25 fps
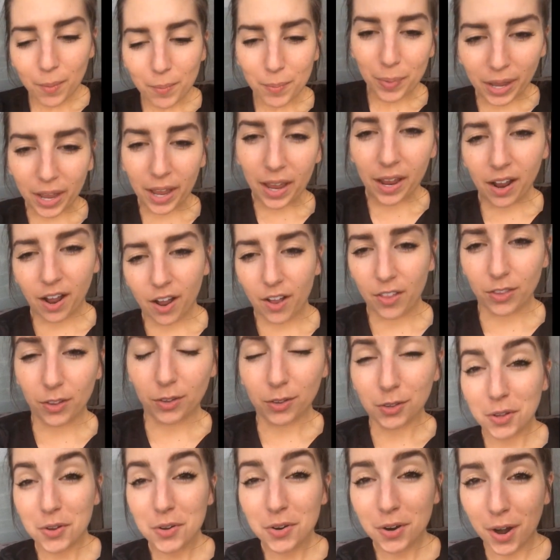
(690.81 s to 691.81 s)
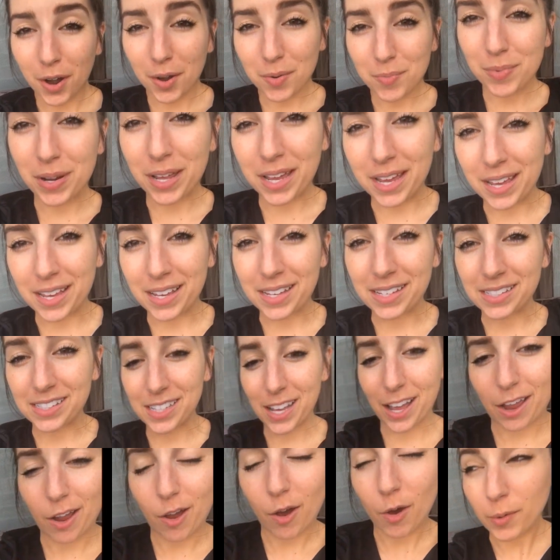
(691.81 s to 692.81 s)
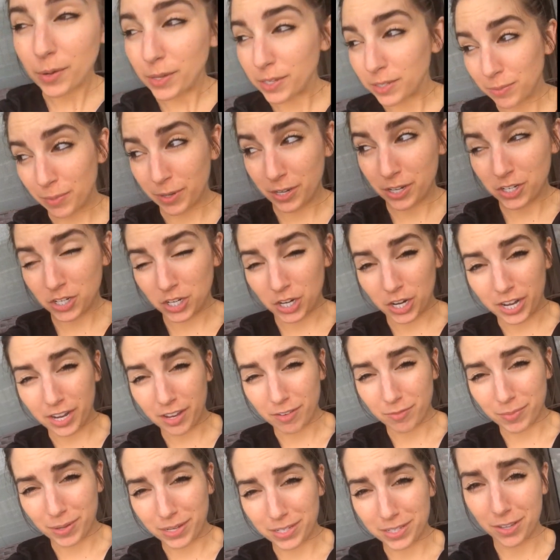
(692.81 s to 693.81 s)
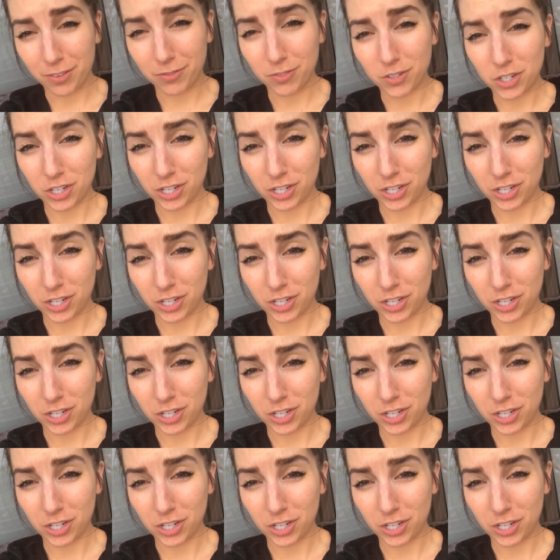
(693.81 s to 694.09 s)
But on the low carb days, I always make sure I give myself